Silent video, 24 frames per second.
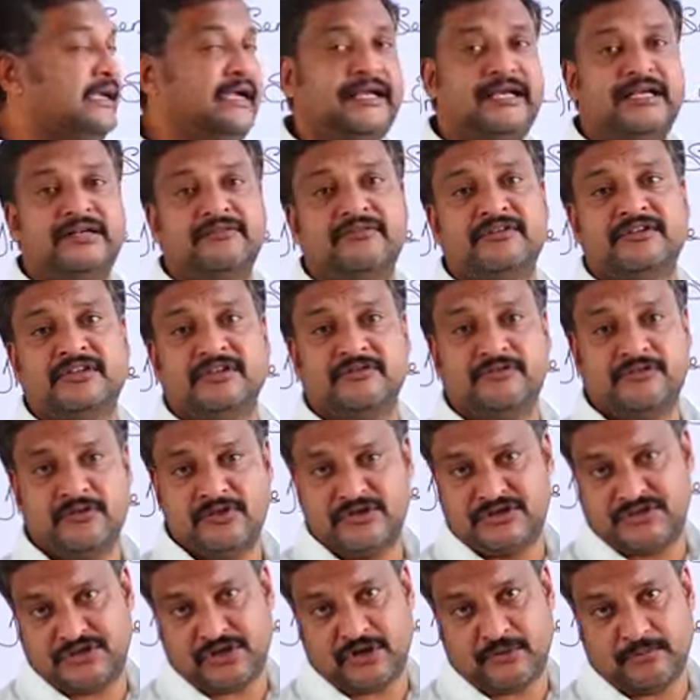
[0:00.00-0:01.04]
end with a full
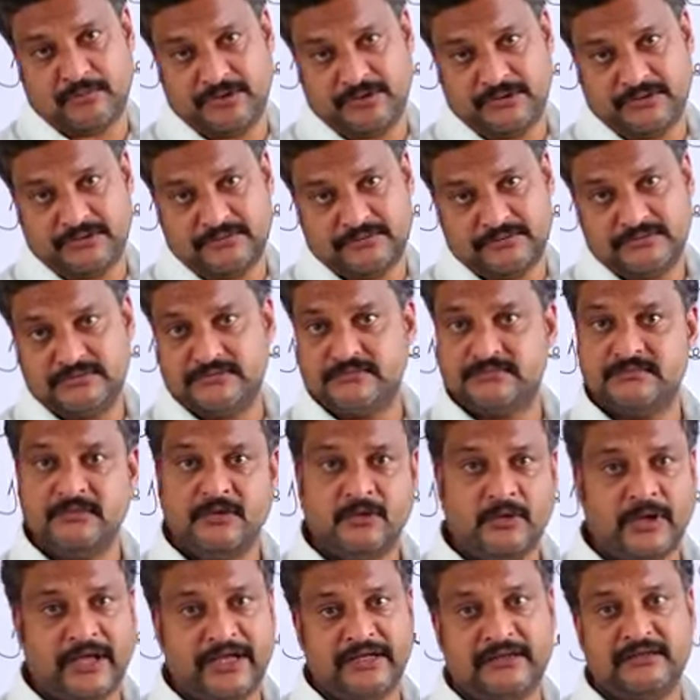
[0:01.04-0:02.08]
stop,
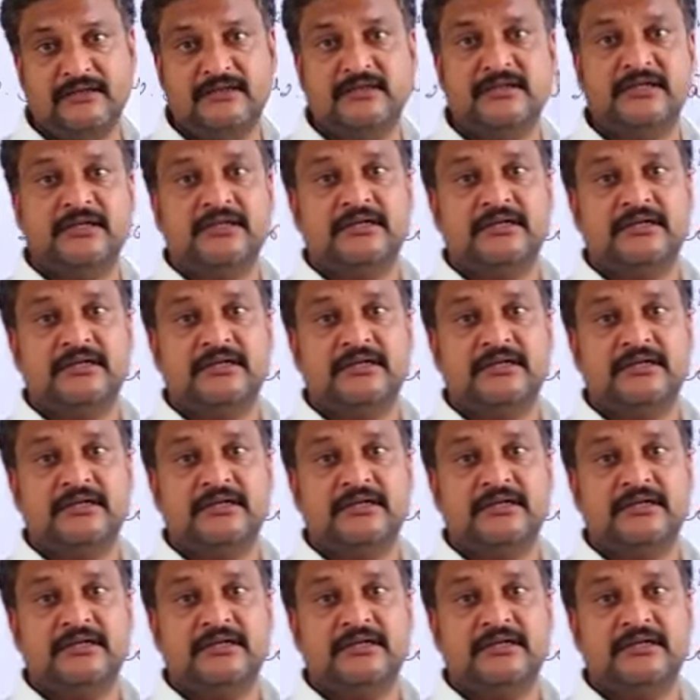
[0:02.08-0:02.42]
right?